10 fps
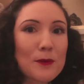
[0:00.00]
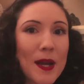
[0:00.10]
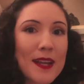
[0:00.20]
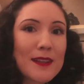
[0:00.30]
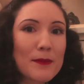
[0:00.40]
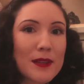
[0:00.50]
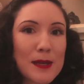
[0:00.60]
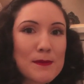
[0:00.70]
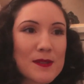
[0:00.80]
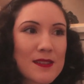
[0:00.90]
random
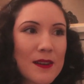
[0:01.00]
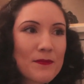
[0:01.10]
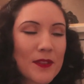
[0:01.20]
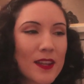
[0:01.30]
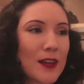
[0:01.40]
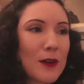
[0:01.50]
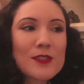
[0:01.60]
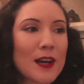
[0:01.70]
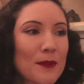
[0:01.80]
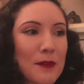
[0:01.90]
clips in the
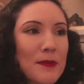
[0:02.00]
hotel room?